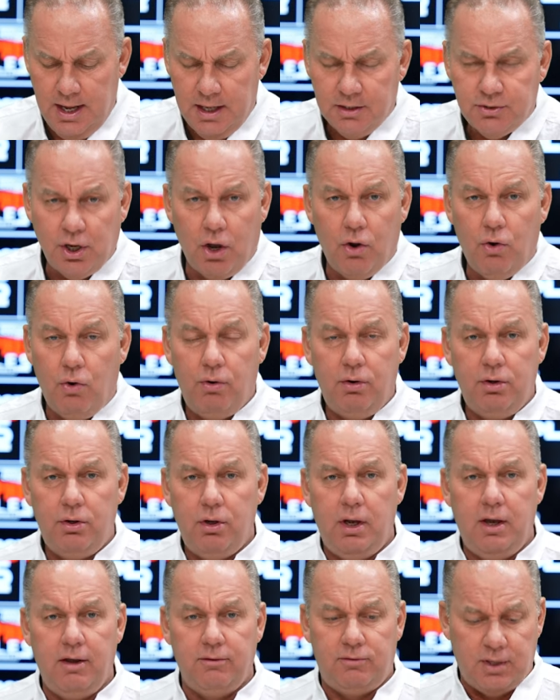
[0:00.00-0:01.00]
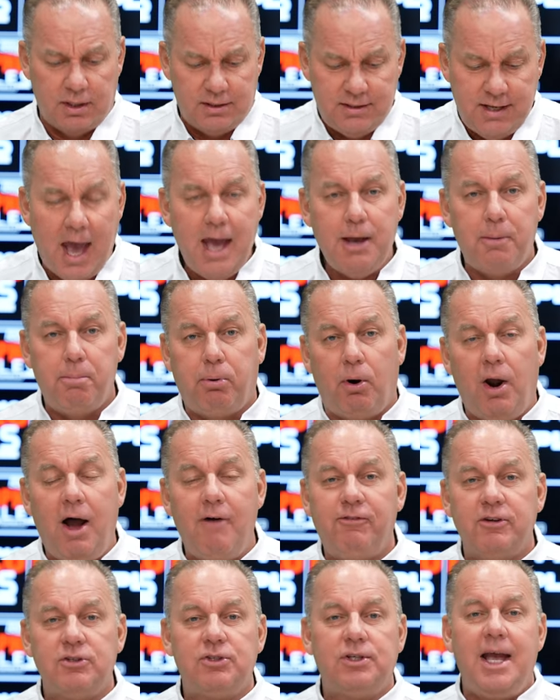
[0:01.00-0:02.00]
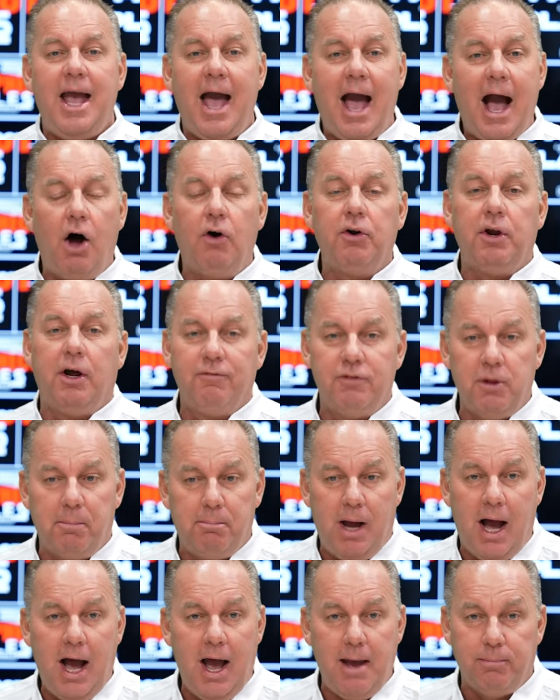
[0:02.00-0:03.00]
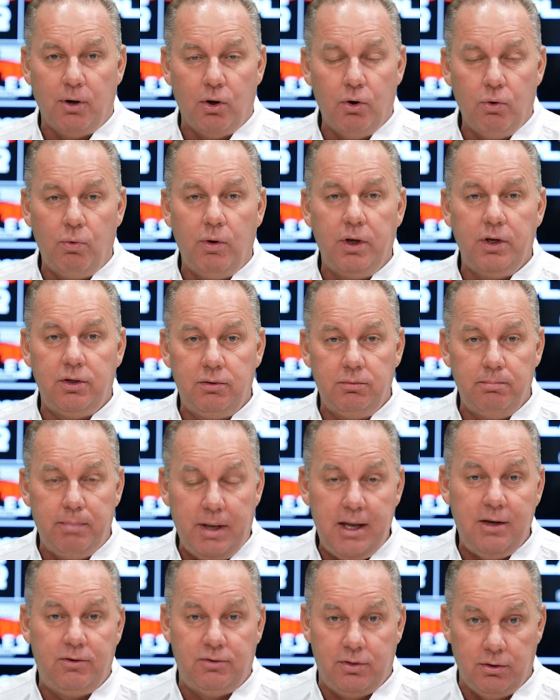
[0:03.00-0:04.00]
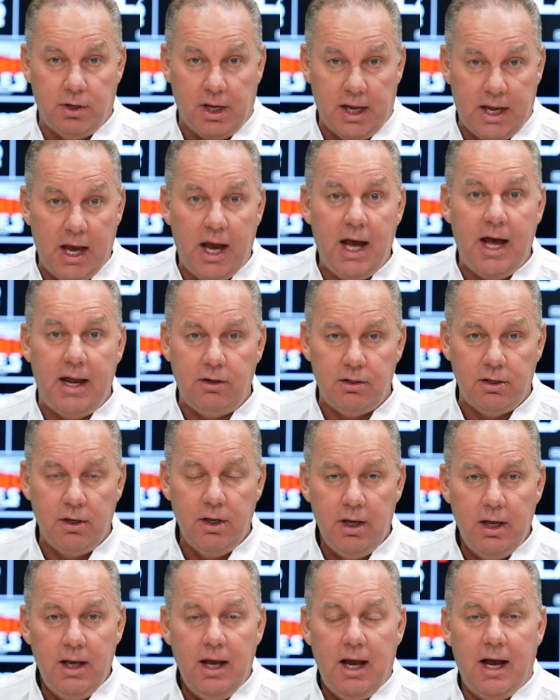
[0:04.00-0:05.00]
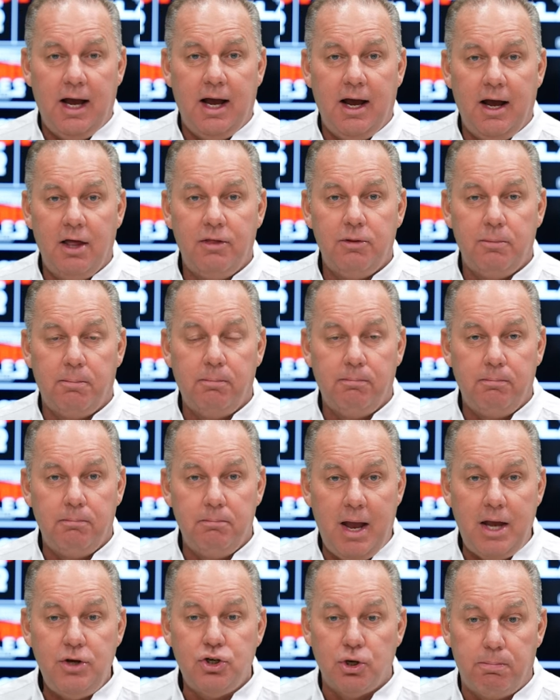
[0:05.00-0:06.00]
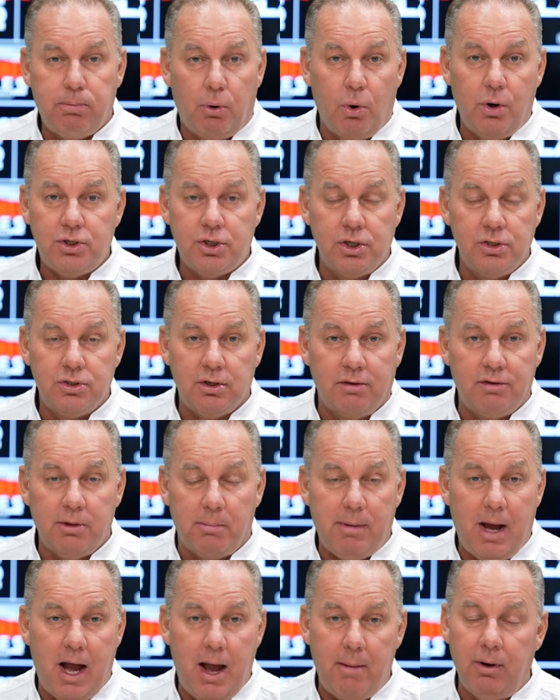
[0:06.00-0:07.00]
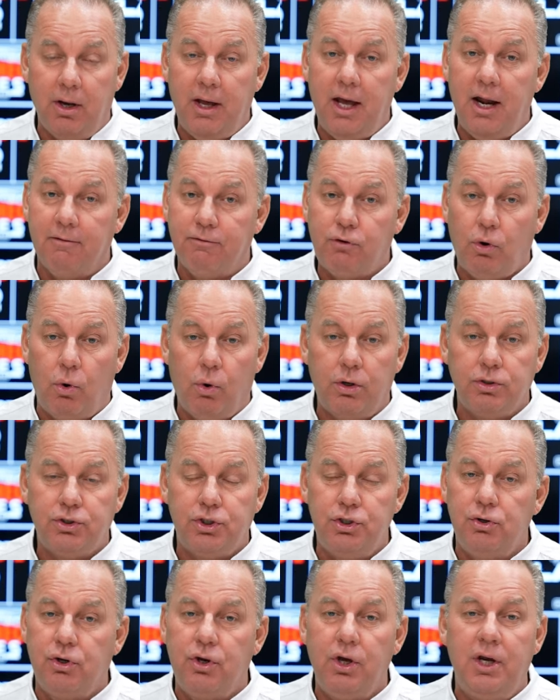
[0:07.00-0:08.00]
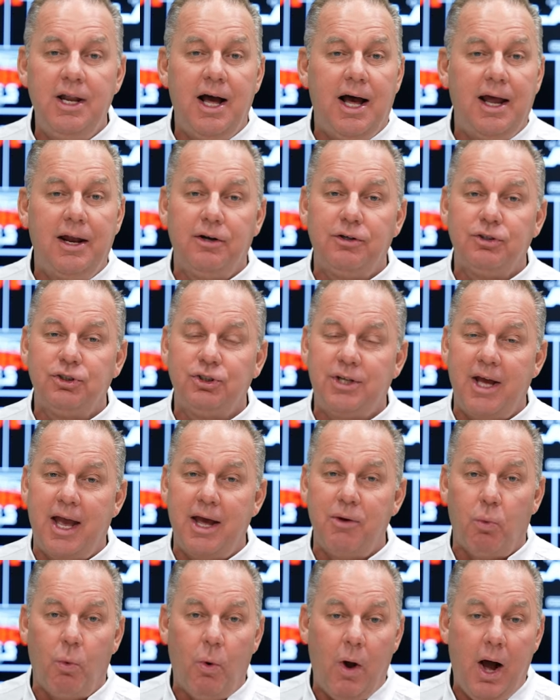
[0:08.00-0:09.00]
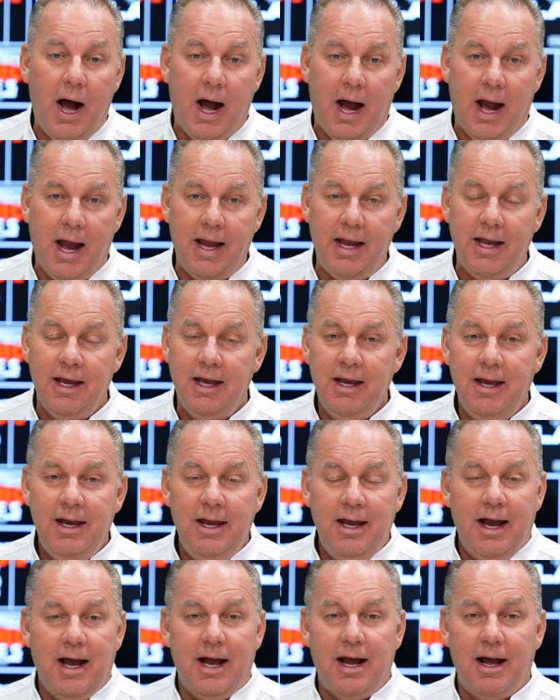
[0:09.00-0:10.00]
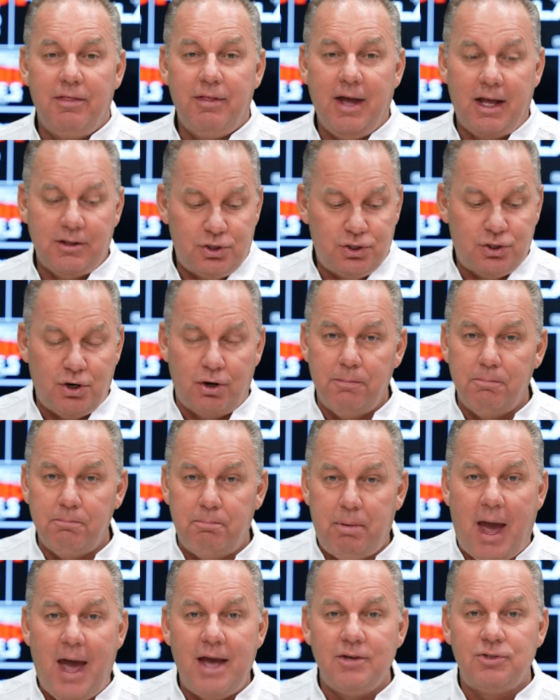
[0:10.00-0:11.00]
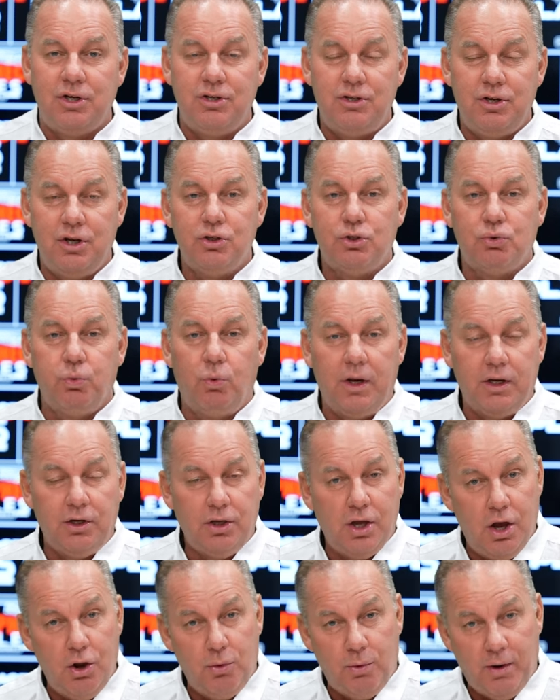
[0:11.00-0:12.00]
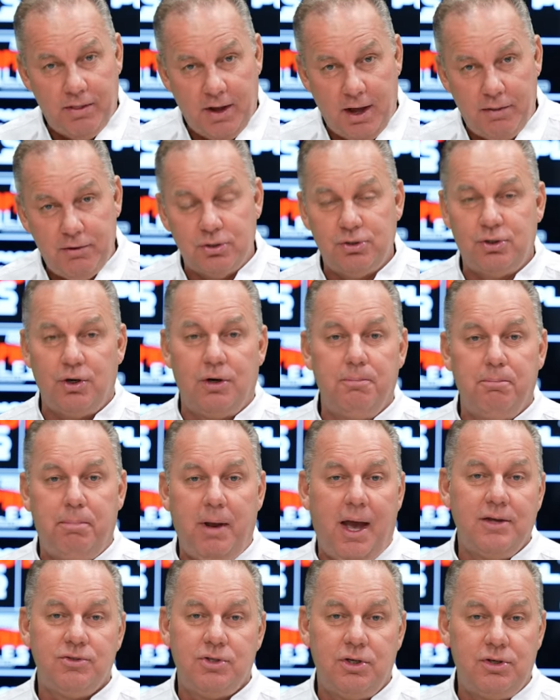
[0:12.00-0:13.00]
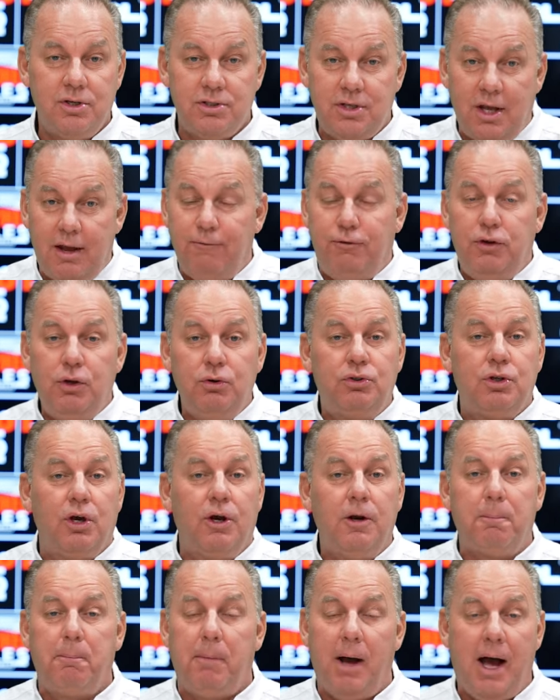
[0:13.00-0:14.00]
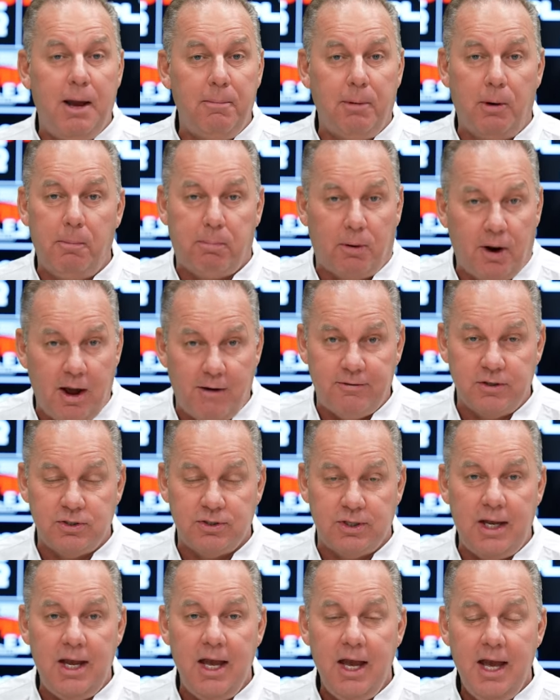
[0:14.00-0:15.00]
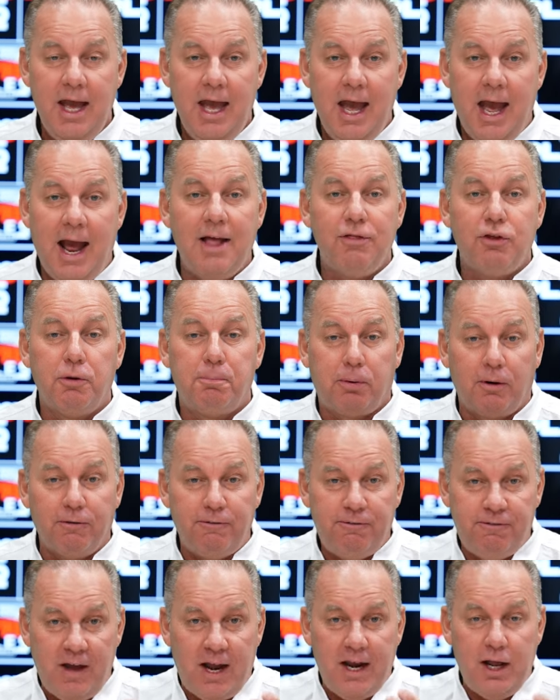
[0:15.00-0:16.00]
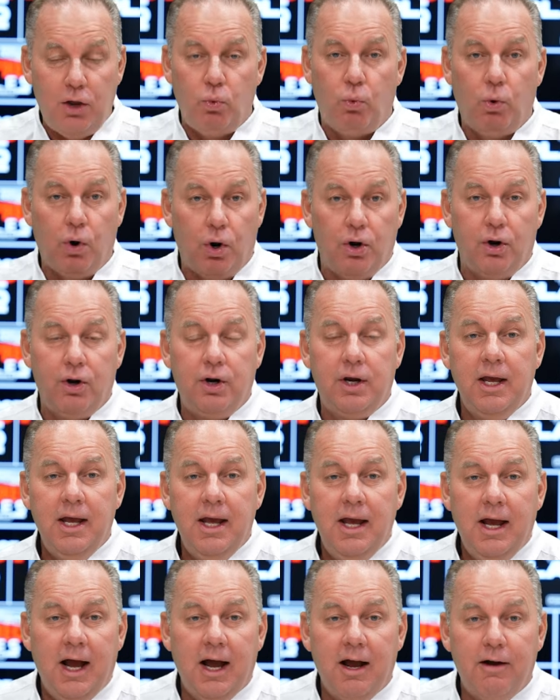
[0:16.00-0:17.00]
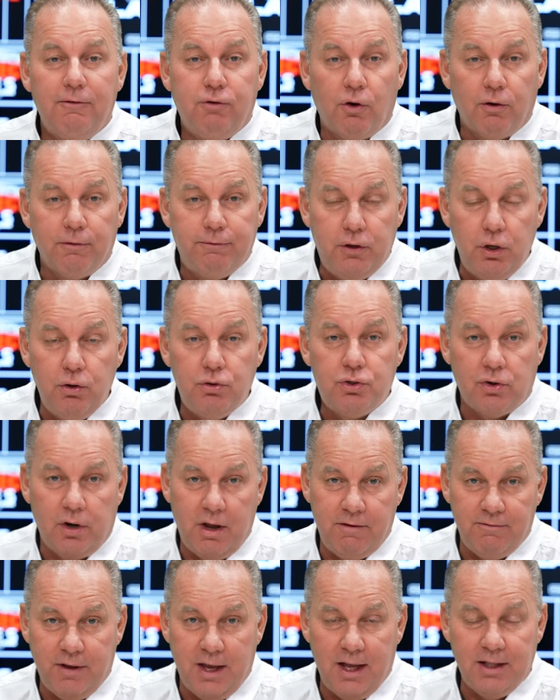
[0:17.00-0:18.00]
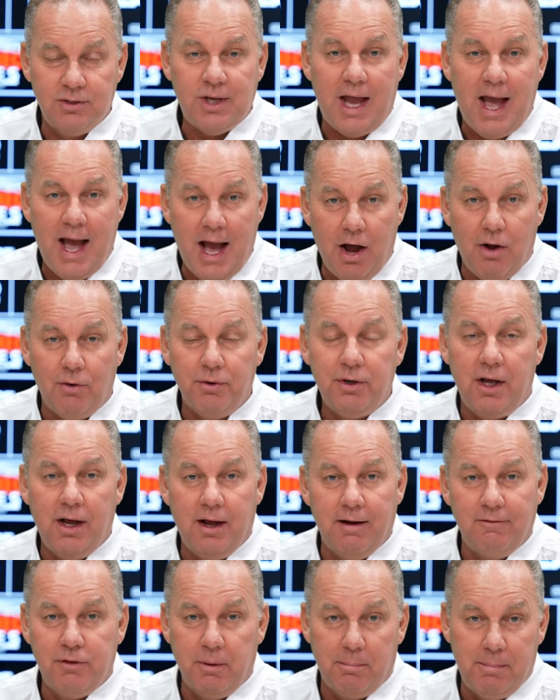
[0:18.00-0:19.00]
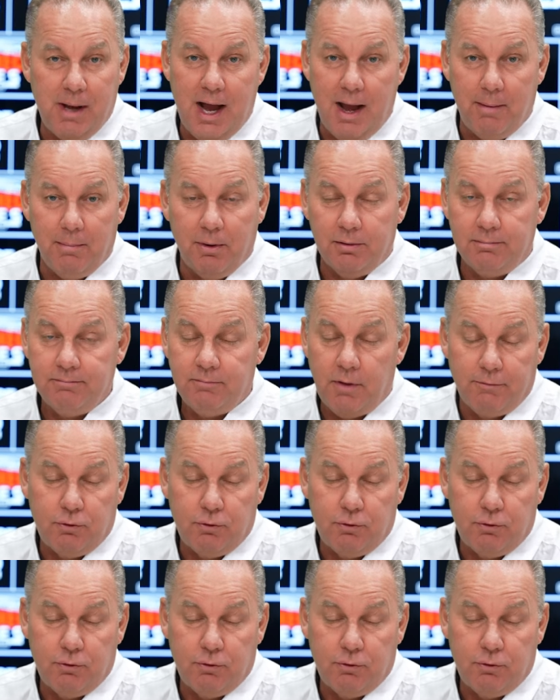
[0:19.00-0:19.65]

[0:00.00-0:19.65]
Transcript: So uh, to take prophecy out of the Bible would be to gut uh, the major portions of the Bible, and of course, you could not understand why uh, that certain passages would go with other certain passages if you took Bible prophecy and the prophetic word uh, for future events out of the Bible.